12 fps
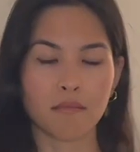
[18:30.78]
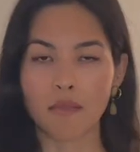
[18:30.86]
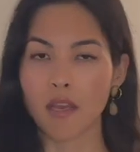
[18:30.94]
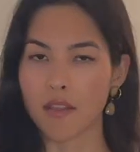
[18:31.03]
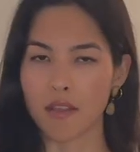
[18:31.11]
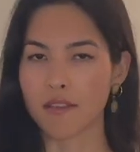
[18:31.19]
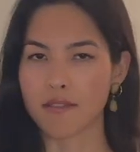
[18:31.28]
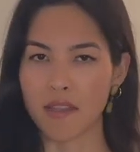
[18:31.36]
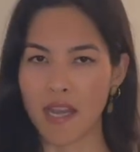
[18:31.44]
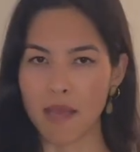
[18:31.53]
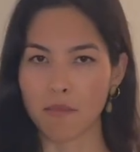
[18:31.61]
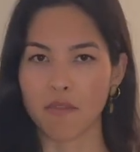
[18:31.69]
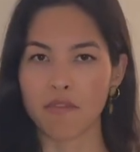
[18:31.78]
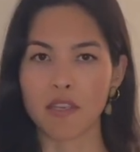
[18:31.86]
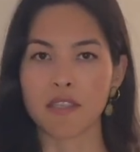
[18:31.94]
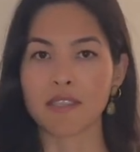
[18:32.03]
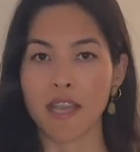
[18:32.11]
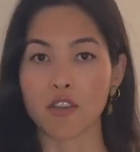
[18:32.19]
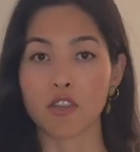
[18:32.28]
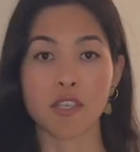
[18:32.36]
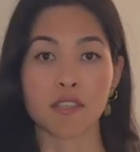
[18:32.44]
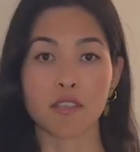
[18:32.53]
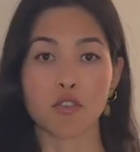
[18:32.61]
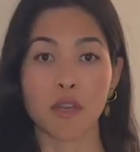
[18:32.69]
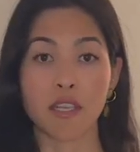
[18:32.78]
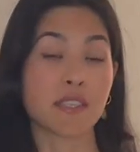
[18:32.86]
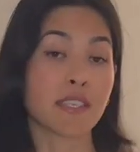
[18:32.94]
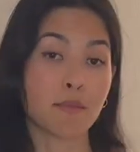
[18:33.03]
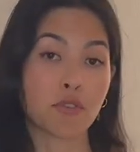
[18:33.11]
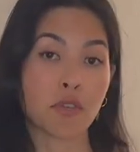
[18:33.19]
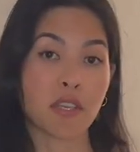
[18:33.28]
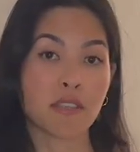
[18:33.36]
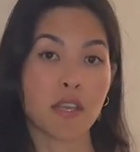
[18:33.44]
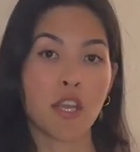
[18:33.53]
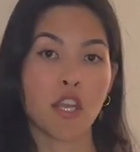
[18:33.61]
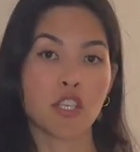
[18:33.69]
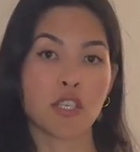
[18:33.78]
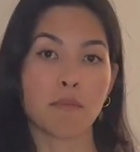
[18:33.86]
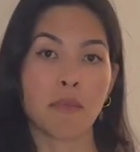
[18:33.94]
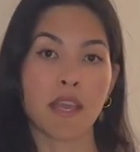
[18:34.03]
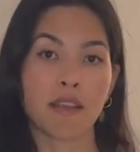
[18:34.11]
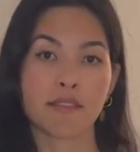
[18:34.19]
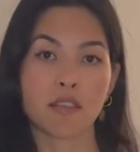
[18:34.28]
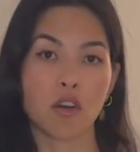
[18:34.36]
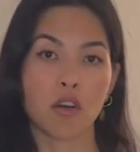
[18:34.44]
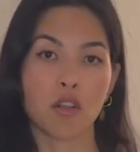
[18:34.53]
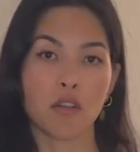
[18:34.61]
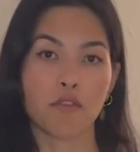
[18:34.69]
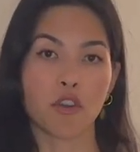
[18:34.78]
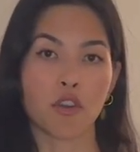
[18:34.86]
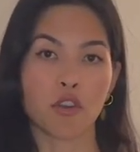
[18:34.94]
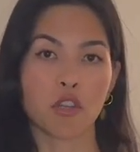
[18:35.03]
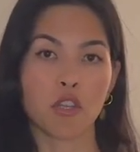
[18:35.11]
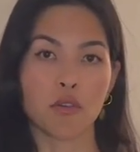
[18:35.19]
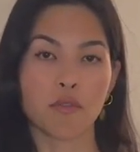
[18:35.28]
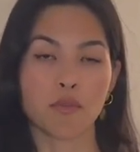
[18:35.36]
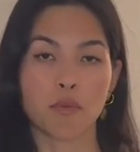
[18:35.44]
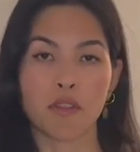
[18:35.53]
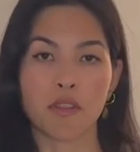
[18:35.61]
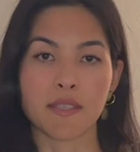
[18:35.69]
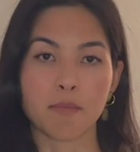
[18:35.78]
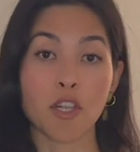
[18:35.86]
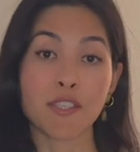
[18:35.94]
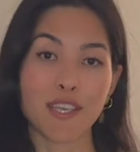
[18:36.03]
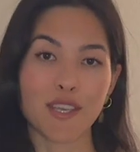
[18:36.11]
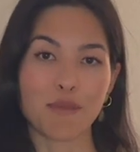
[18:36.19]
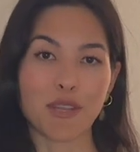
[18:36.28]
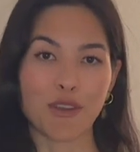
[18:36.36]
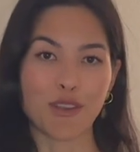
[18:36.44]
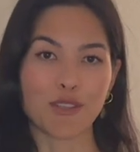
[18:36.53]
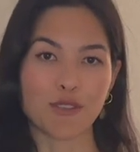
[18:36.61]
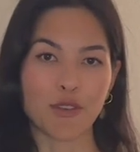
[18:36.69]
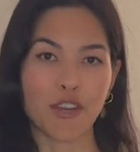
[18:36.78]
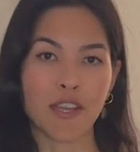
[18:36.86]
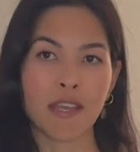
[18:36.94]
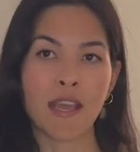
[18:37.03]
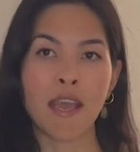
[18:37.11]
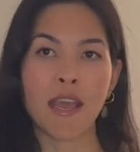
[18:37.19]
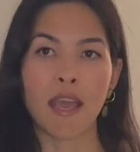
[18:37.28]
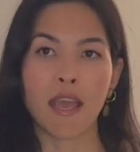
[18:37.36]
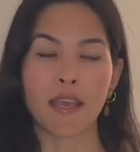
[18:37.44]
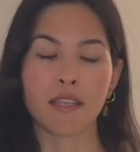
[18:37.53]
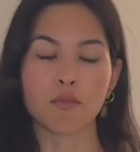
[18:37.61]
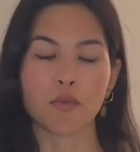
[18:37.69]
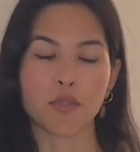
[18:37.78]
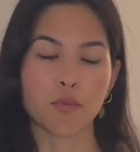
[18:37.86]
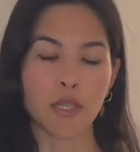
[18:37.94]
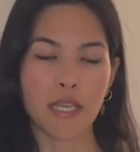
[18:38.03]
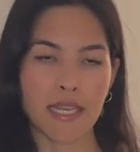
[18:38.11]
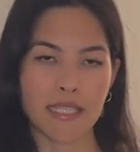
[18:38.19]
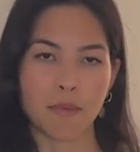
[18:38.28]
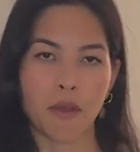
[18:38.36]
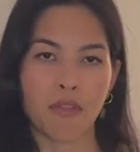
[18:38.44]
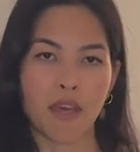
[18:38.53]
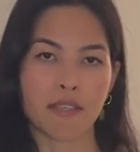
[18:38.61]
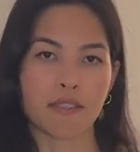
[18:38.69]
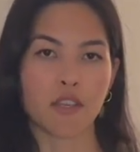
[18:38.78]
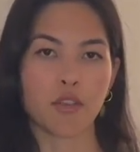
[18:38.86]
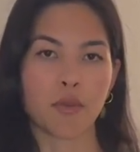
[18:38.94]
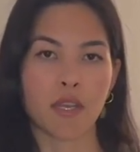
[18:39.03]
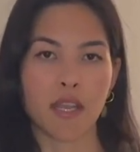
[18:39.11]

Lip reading: I think, is the name of the designer. She's a trained seamstress. She makes all of her clothes with a small team here in Zurich. And what's really nice about that is that you can